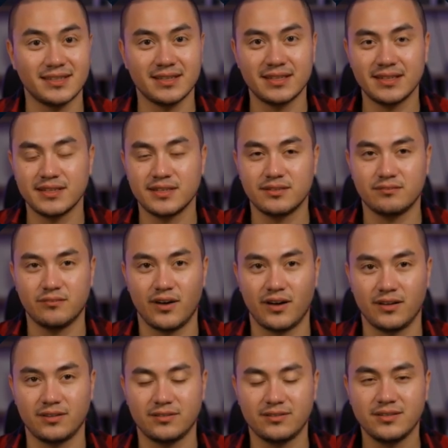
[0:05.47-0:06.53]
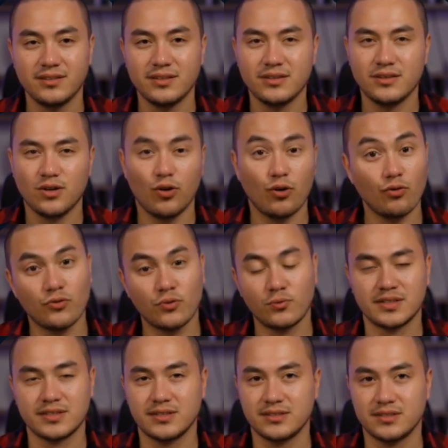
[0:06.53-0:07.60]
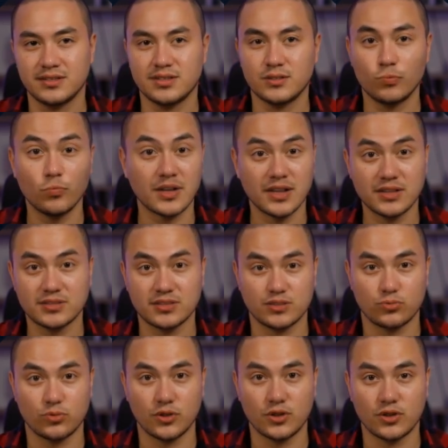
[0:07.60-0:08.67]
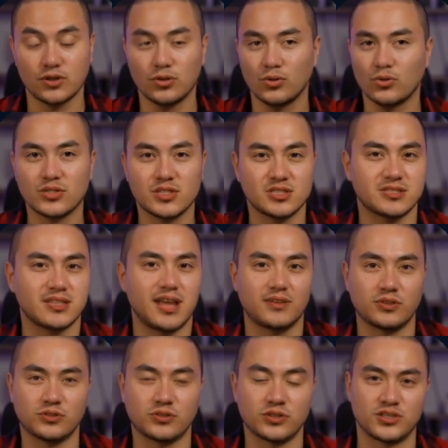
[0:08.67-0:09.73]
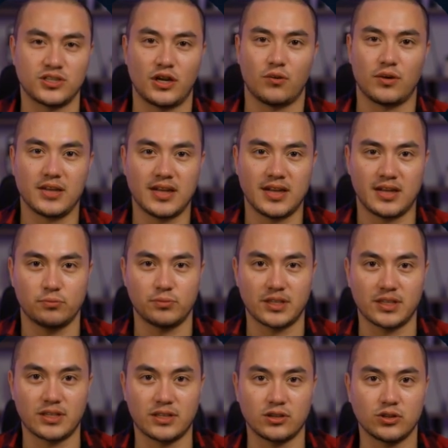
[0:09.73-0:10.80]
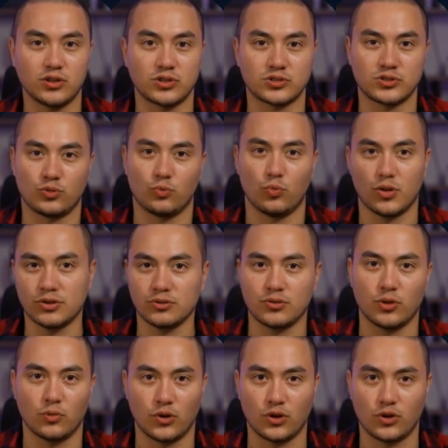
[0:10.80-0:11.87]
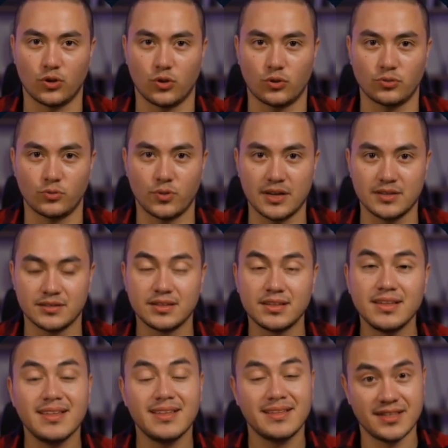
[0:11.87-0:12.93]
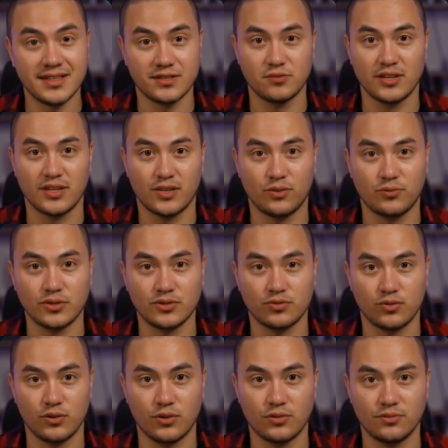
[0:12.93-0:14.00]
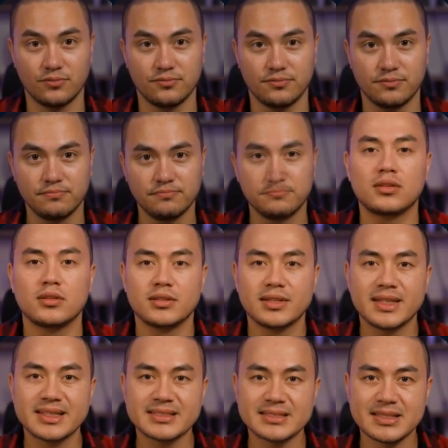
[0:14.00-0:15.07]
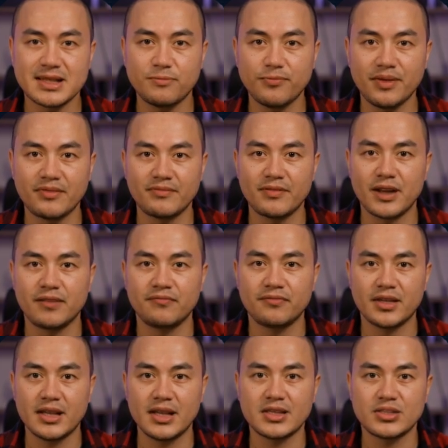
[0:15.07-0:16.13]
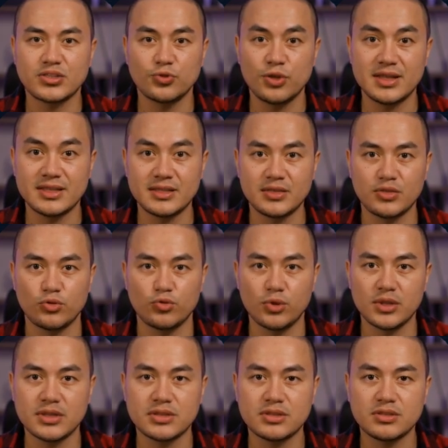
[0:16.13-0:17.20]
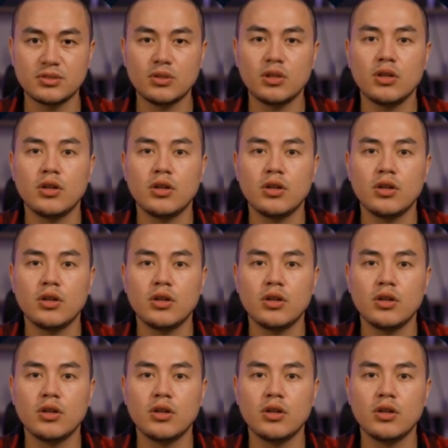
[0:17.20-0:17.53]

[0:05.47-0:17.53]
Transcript: deleted a file, overwritten someone else's work, or just sat there staring at a blinking cursor wondering where your code went, this video is for you. Let's skip the fluff and get straight into it.